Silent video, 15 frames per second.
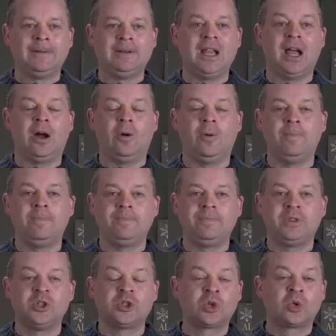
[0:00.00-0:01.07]
Now,
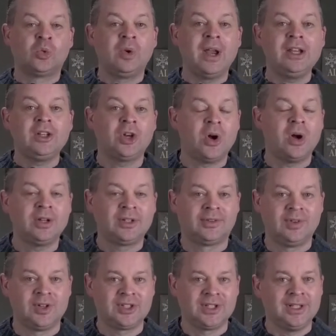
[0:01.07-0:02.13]
there's great
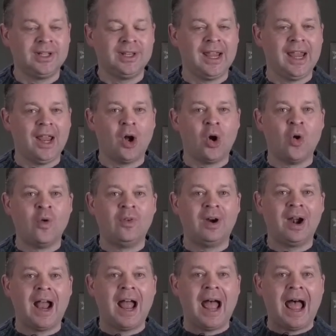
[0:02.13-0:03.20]
controversy today
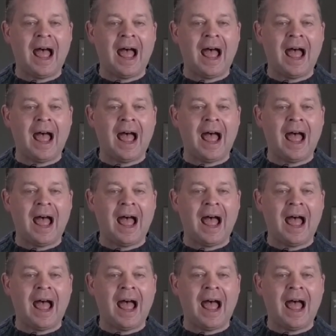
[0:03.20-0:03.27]
over